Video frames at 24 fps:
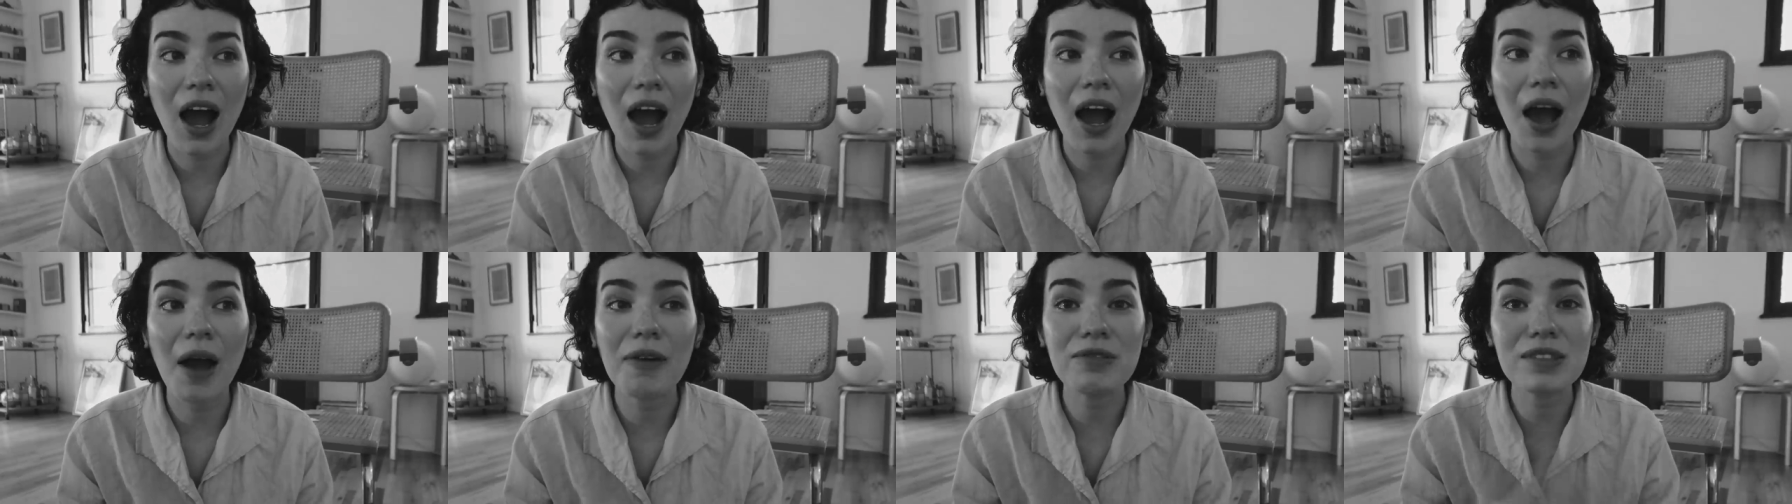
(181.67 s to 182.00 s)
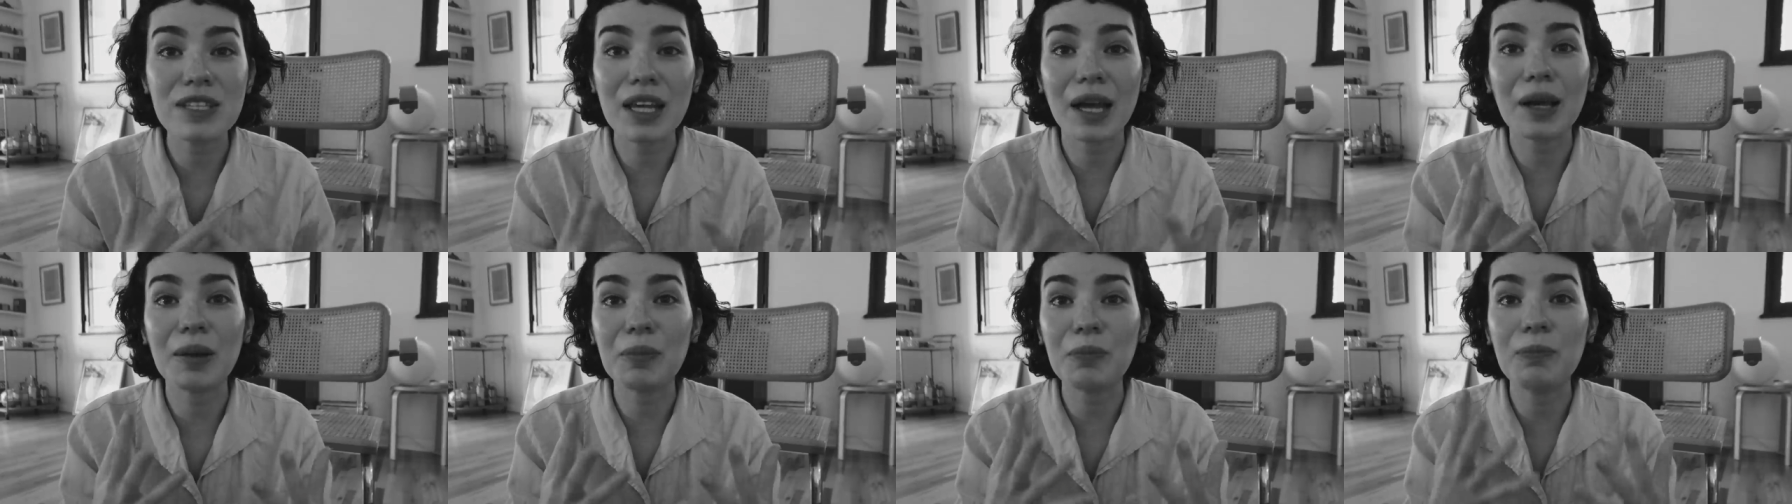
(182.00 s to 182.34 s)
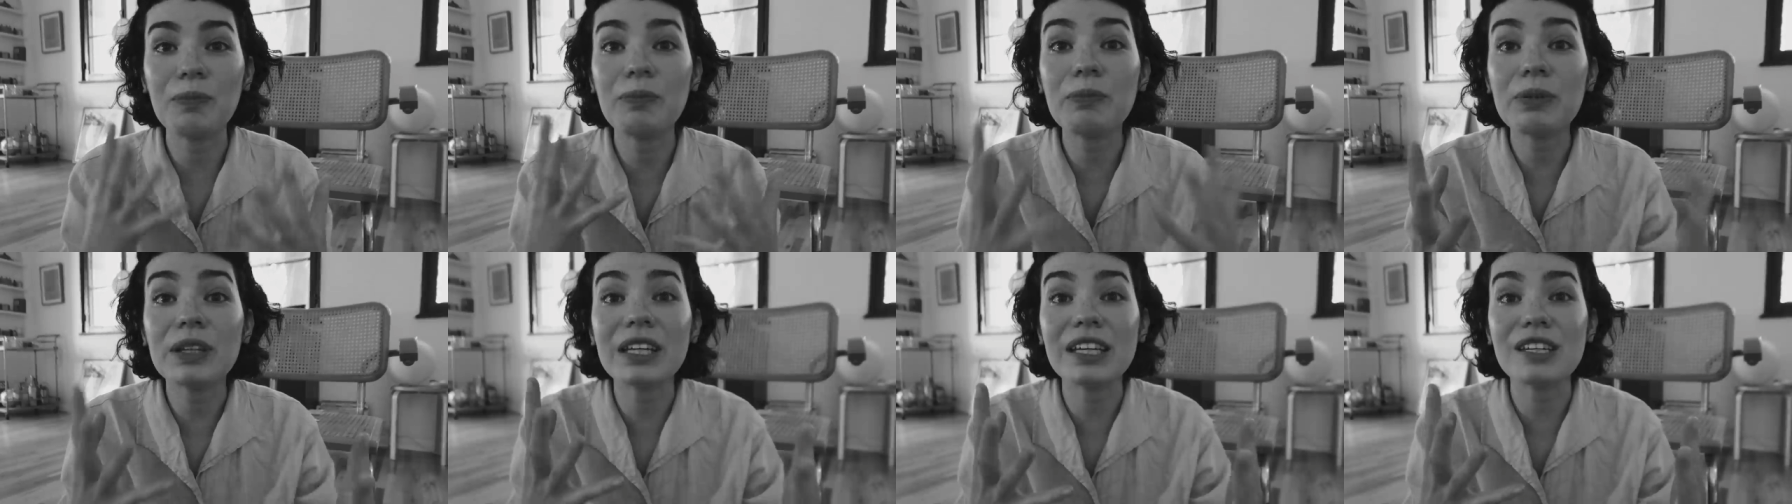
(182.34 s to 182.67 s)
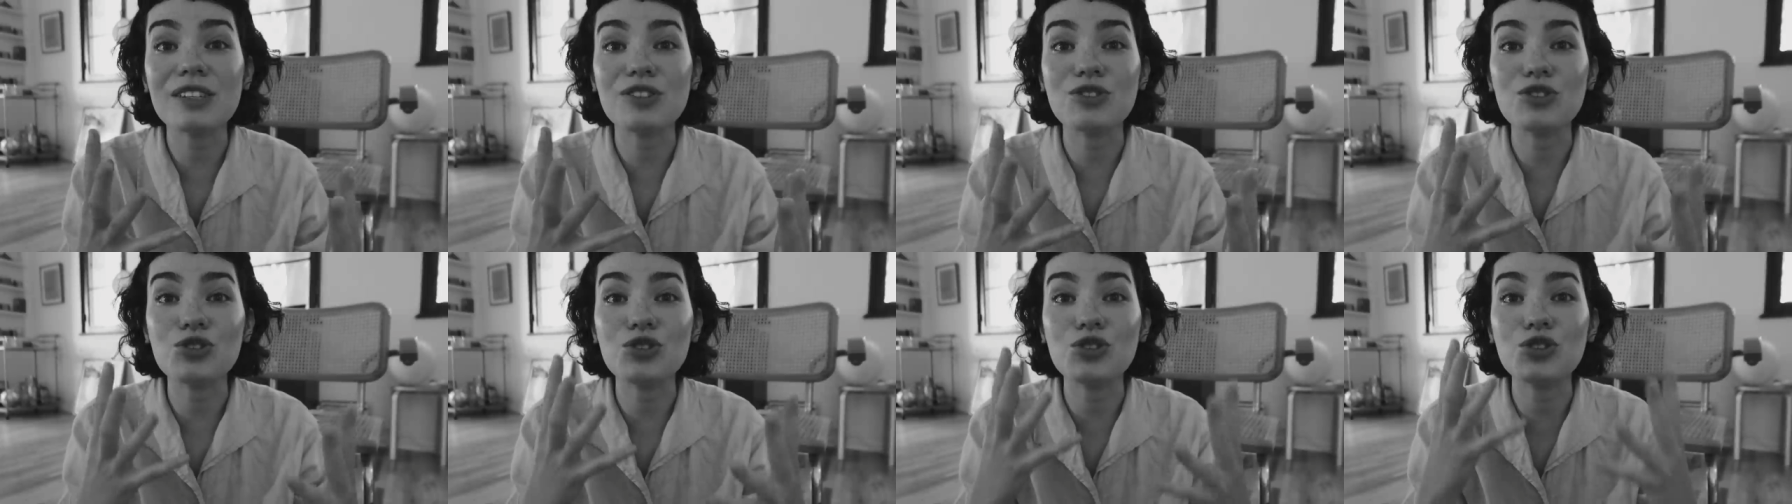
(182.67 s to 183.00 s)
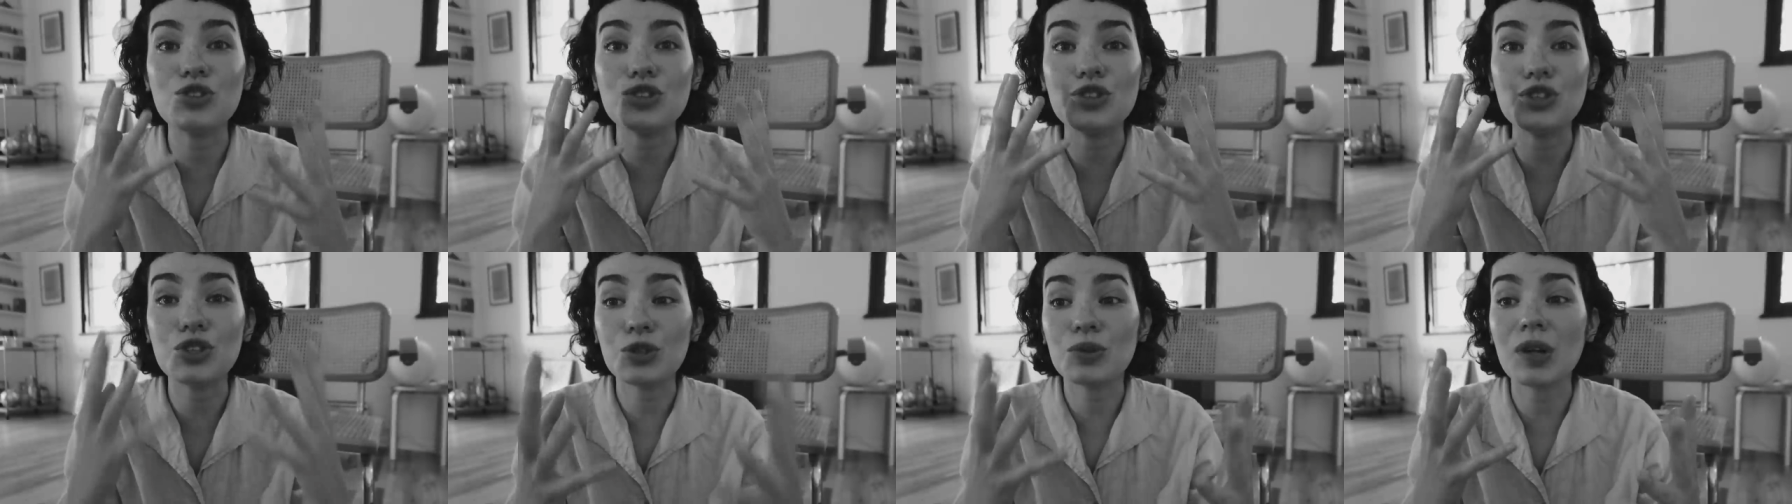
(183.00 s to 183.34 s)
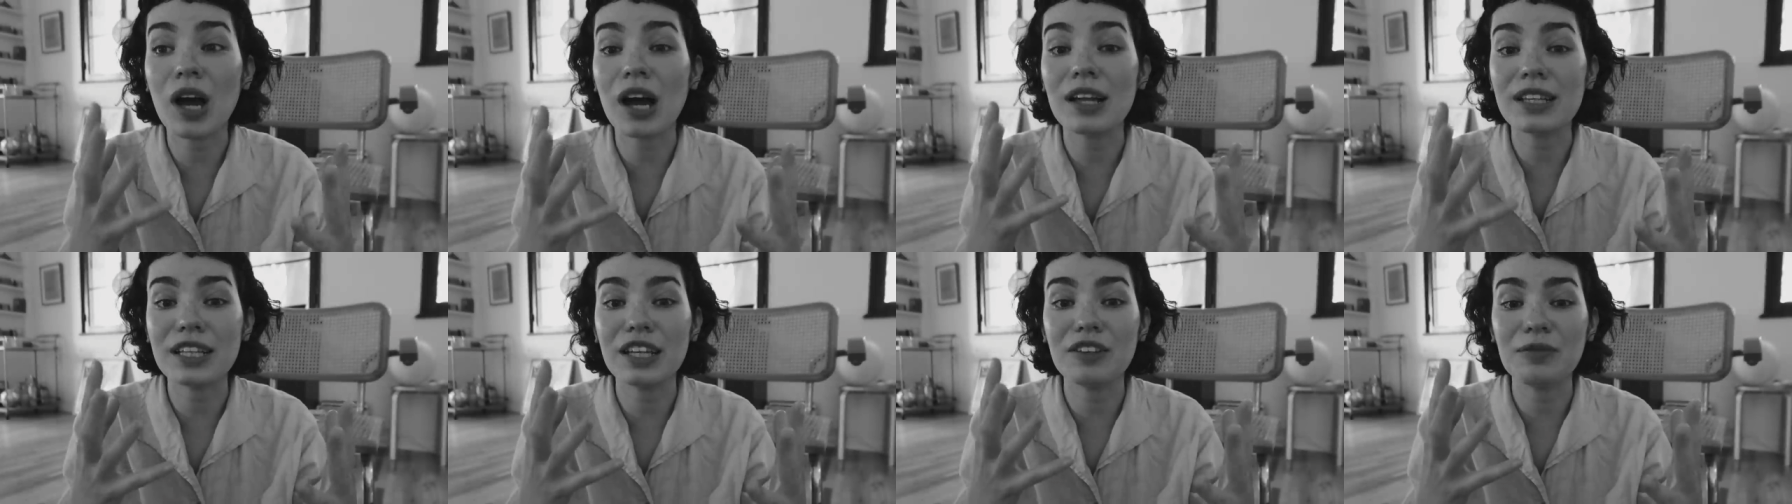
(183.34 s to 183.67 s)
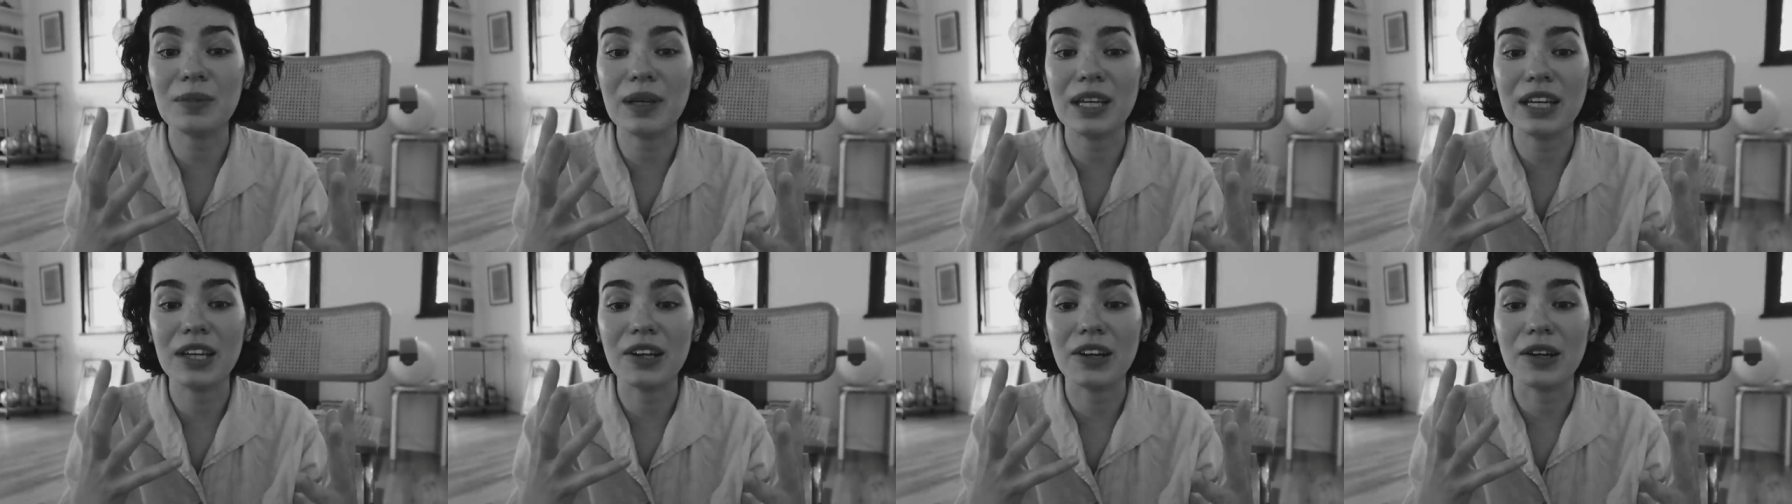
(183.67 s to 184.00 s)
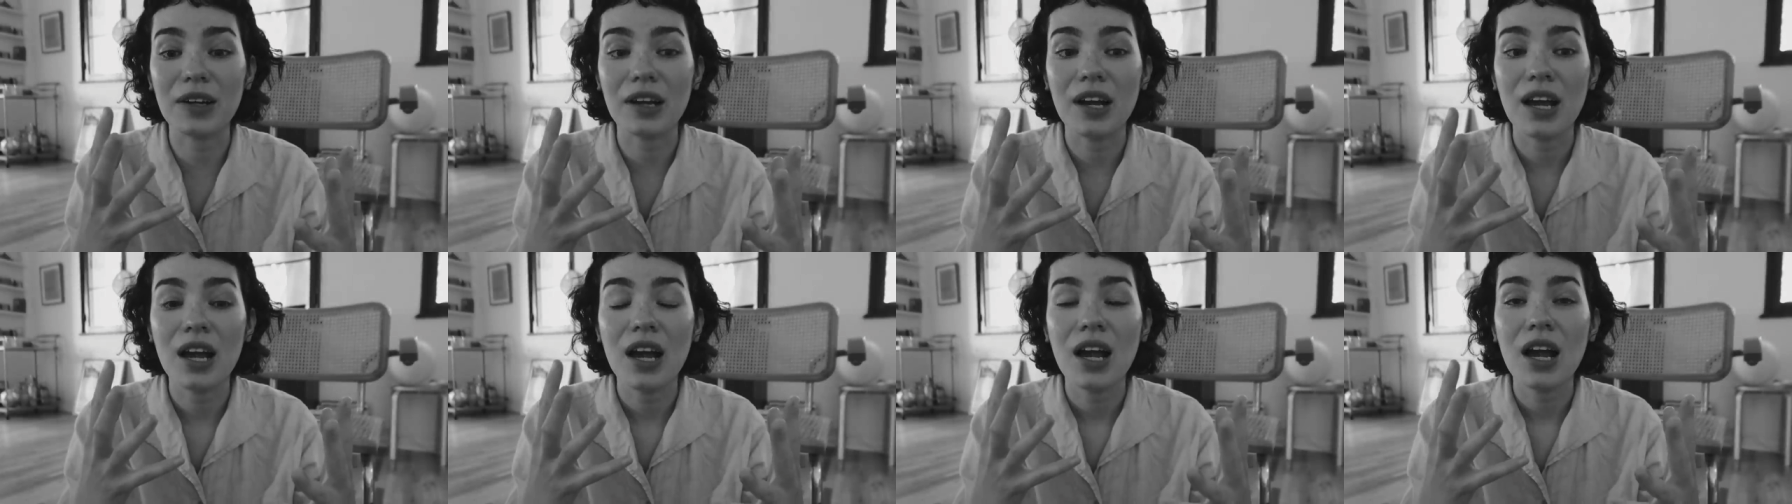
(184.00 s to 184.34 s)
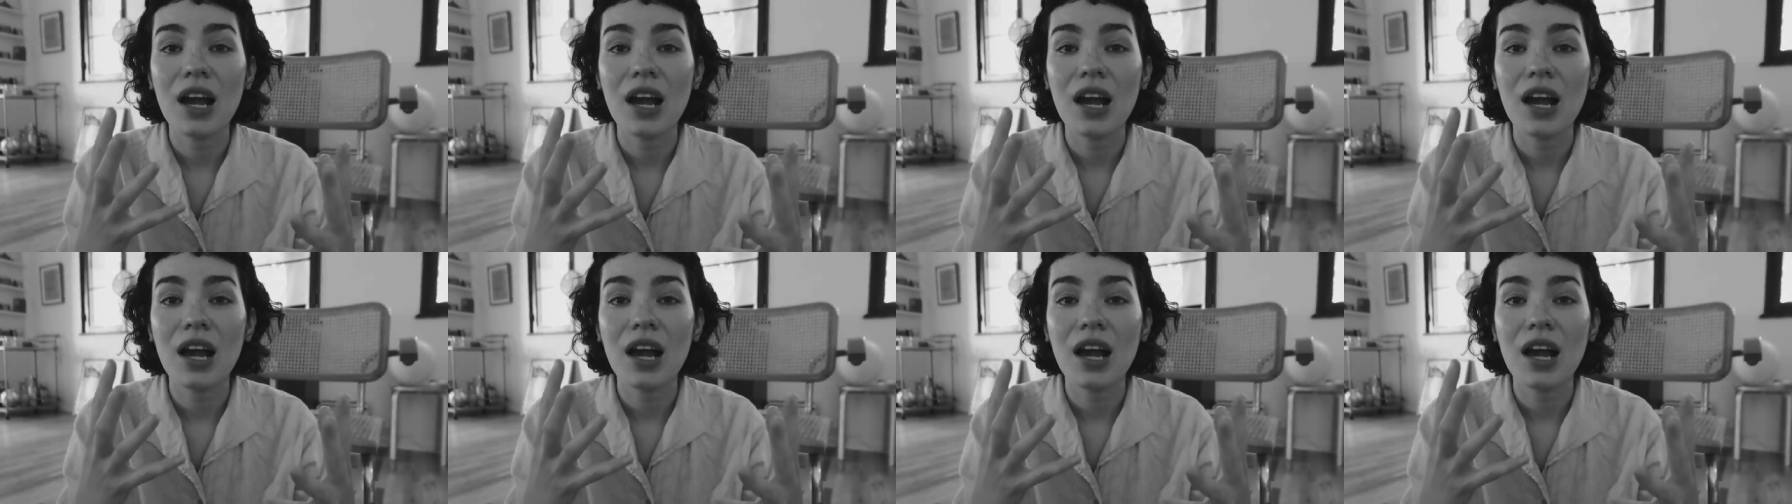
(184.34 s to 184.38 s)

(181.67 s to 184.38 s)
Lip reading: I was like, please do not leave me here.